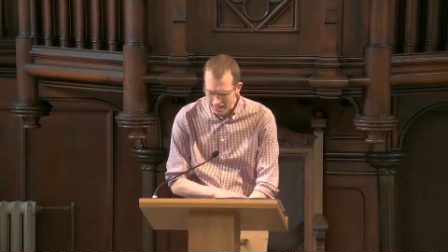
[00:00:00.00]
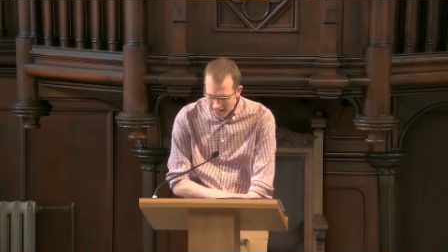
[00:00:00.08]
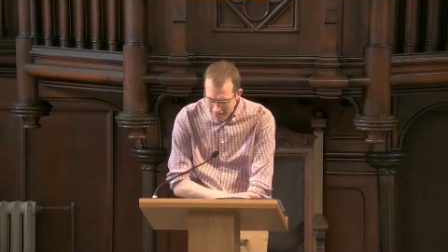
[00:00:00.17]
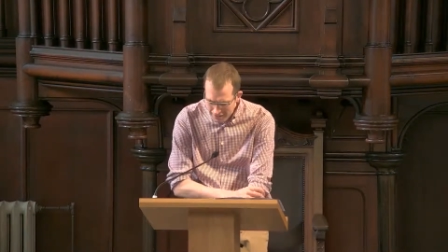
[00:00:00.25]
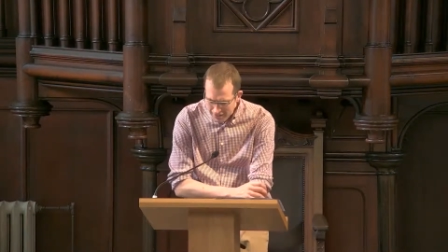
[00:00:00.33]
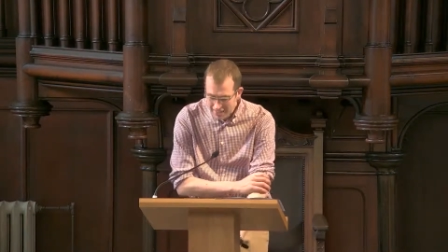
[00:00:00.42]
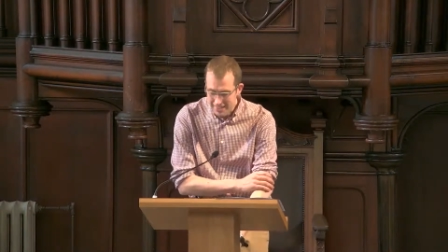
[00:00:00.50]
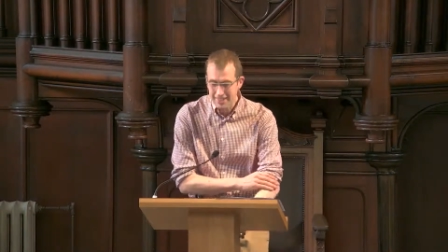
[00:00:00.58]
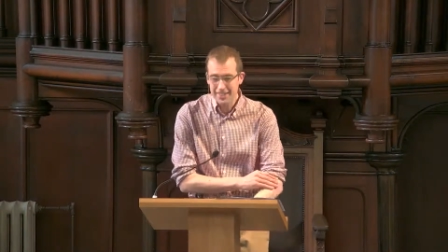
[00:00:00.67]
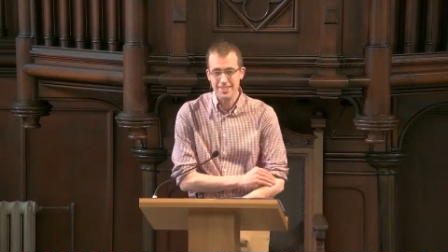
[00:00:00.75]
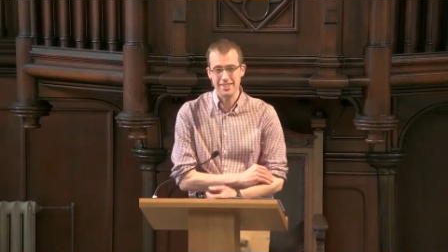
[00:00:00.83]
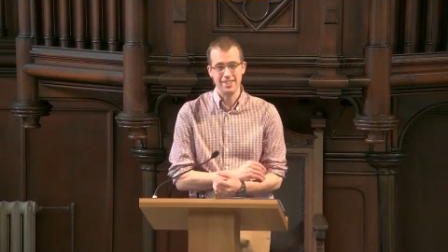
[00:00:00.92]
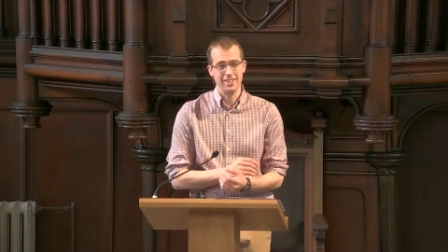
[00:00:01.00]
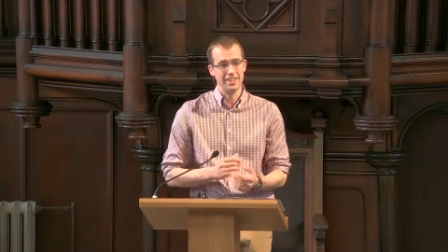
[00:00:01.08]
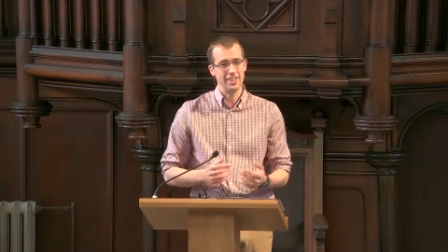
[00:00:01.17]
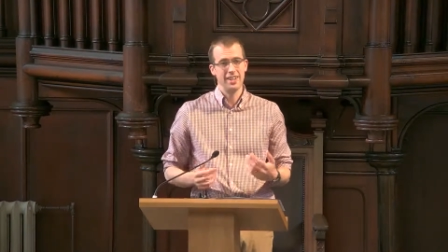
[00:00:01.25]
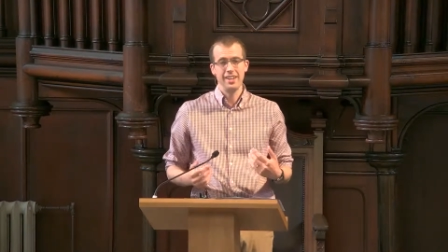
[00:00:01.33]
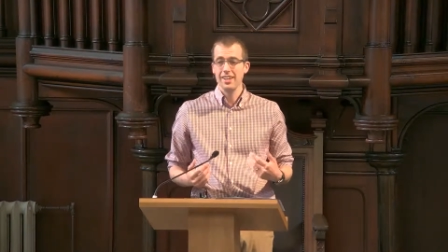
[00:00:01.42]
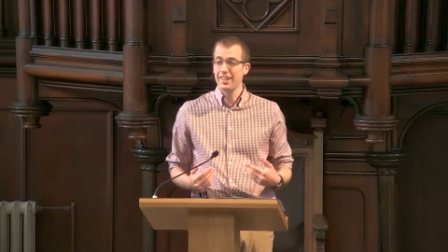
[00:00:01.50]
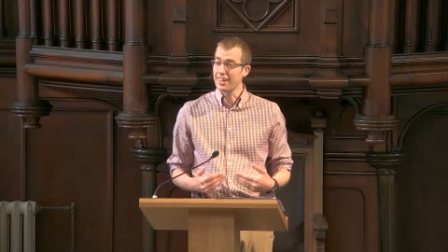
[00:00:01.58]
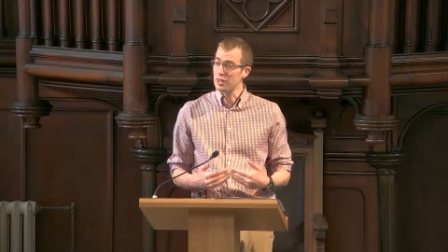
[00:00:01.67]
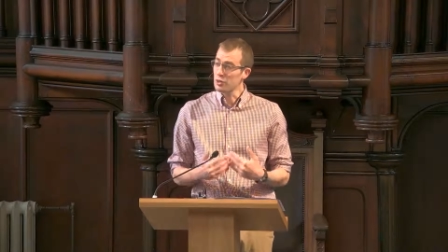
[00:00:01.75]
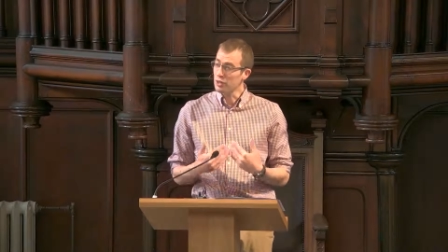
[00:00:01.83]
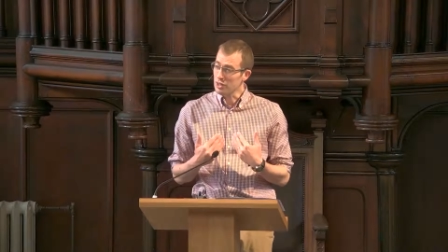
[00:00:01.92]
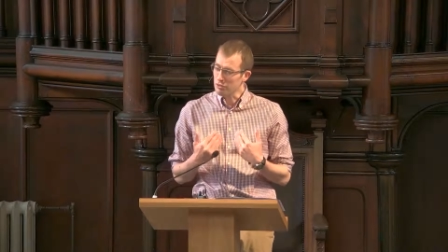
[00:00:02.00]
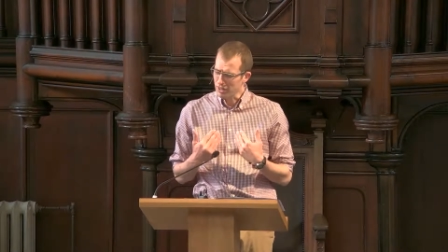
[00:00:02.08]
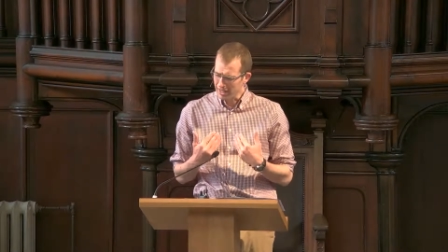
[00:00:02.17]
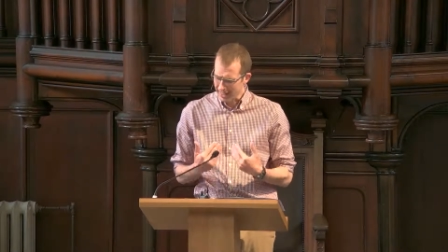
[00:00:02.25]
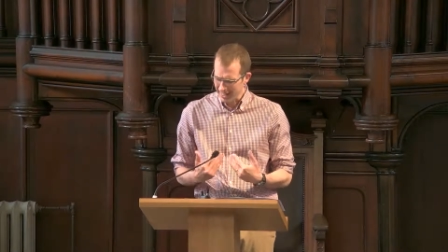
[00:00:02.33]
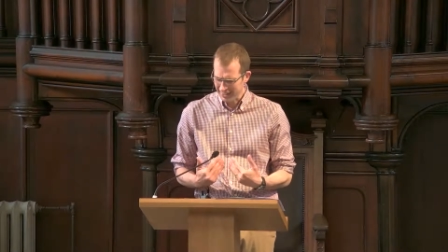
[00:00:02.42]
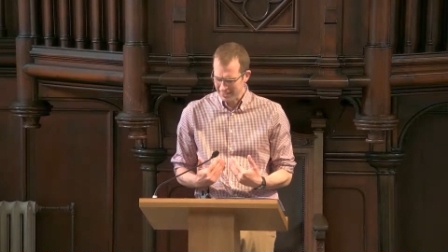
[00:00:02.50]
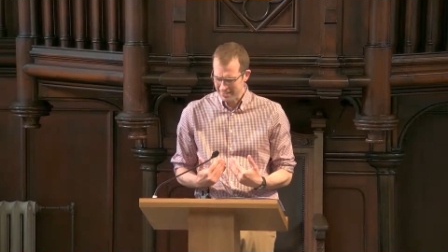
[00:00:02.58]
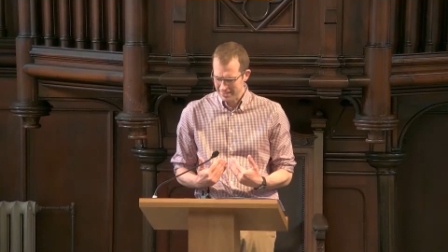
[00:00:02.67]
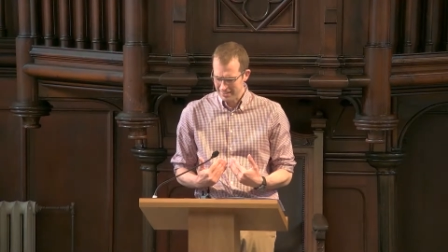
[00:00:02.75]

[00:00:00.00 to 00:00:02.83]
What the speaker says: every detail, and you can relax.